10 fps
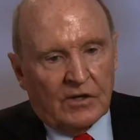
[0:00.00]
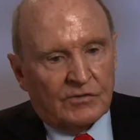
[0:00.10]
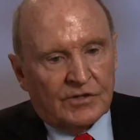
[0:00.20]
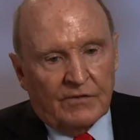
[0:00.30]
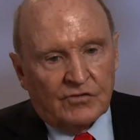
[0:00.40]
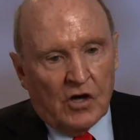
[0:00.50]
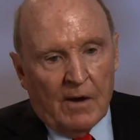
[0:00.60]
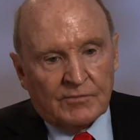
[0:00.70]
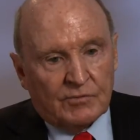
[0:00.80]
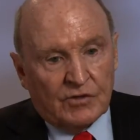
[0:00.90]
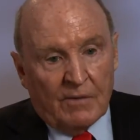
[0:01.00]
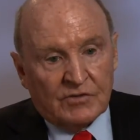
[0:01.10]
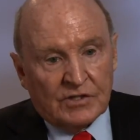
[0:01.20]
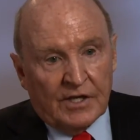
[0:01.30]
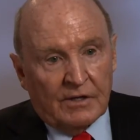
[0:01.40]
Steve Jobs was
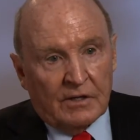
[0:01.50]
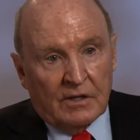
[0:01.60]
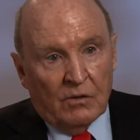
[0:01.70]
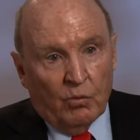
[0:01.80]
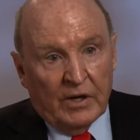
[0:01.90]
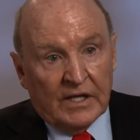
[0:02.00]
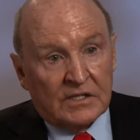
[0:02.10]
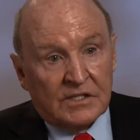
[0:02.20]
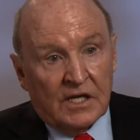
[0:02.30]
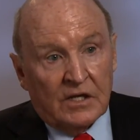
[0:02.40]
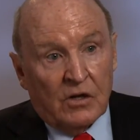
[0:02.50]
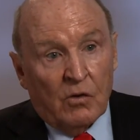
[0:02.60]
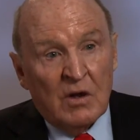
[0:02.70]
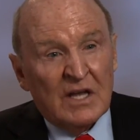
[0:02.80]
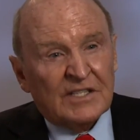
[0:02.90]
obviously a, a winning CEO.
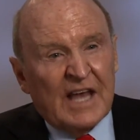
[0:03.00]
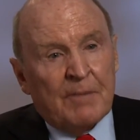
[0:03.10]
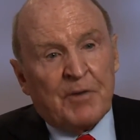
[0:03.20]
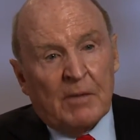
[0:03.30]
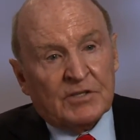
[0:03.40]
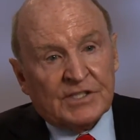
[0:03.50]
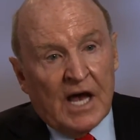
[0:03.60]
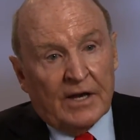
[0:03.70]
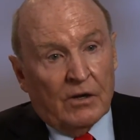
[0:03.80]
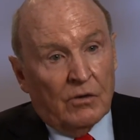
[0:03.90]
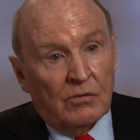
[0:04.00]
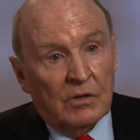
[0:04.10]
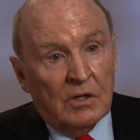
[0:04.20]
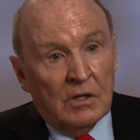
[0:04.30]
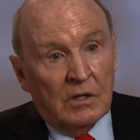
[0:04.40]
Sam Palmisano
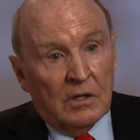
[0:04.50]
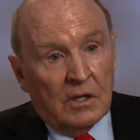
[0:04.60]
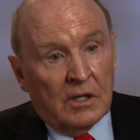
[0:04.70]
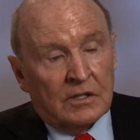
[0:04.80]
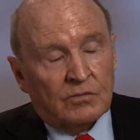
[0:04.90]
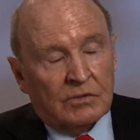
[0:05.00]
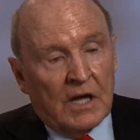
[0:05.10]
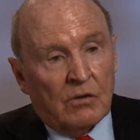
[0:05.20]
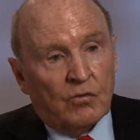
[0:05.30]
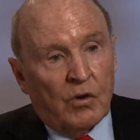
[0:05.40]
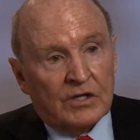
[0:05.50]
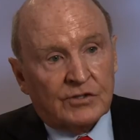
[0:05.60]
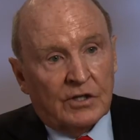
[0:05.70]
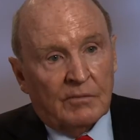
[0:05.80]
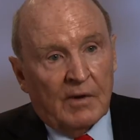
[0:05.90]
is without
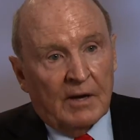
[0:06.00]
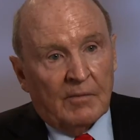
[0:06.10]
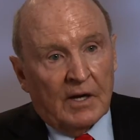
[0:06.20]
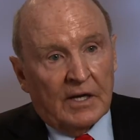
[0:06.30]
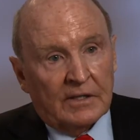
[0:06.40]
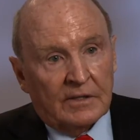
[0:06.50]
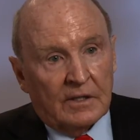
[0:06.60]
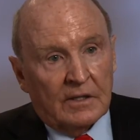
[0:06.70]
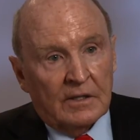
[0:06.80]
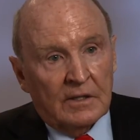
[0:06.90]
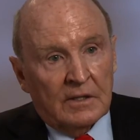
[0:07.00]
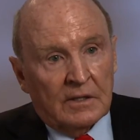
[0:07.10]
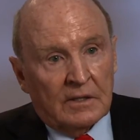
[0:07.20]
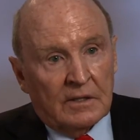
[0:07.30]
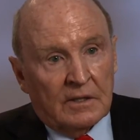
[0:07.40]
question in my mind uh,
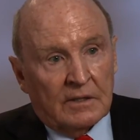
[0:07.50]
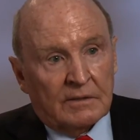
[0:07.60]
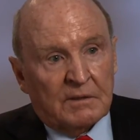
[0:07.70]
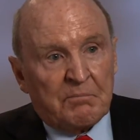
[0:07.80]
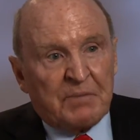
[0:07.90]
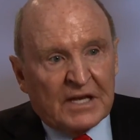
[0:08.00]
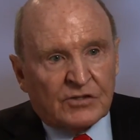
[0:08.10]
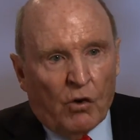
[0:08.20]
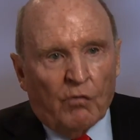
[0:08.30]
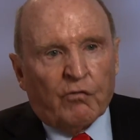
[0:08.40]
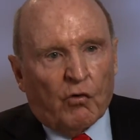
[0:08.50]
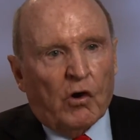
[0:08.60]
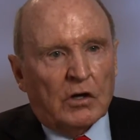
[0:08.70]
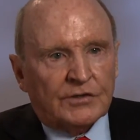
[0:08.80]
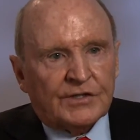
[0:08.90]
uh, the best
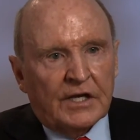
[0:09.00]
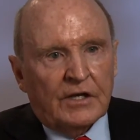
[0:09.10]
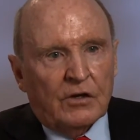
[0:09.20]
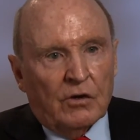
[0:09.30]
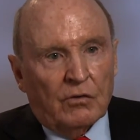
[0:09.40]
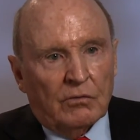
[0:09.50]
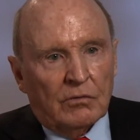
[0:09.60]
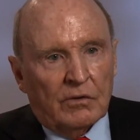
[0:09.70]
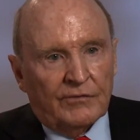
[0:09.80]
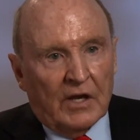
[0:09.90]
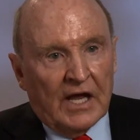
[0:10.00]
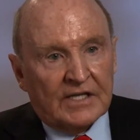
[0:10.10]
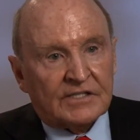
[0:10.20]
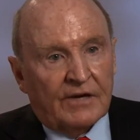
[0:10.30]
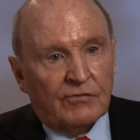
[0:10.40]
overall CEO of the
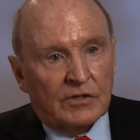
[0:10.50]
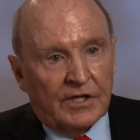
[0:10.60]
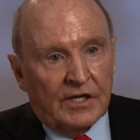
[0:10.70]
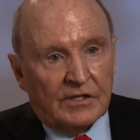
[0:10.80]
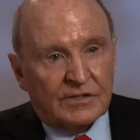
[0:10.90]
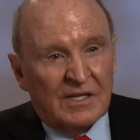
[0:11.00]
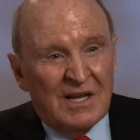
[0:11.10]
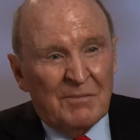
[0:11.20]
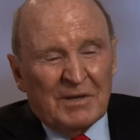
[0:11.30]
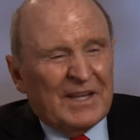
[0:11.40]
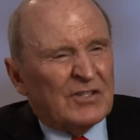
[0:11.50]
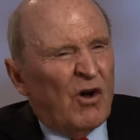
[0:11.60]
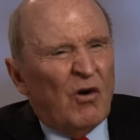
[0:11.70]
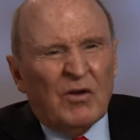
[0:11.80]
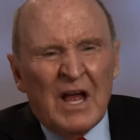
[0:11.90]
last several years. But there's
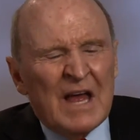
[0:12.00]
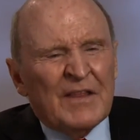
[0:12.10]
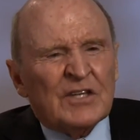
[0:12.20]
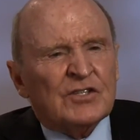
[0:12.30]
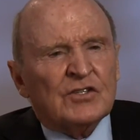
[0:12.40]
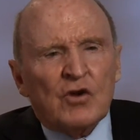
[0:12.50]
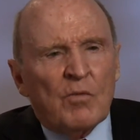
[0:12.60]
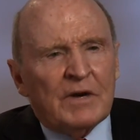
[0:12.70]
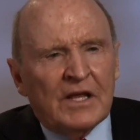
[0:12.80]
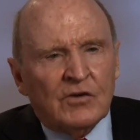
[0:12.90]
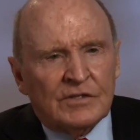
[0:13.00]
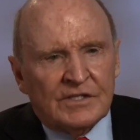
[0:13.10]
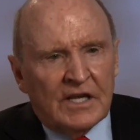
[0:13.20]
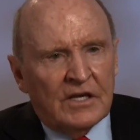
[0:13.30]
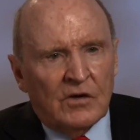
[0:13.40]
all there's so many good
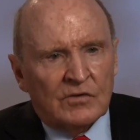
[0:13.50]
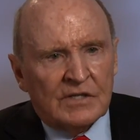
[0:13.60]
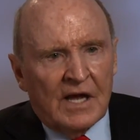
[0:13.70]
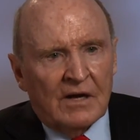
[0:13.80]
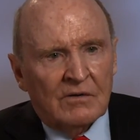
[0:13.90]
CEOs now.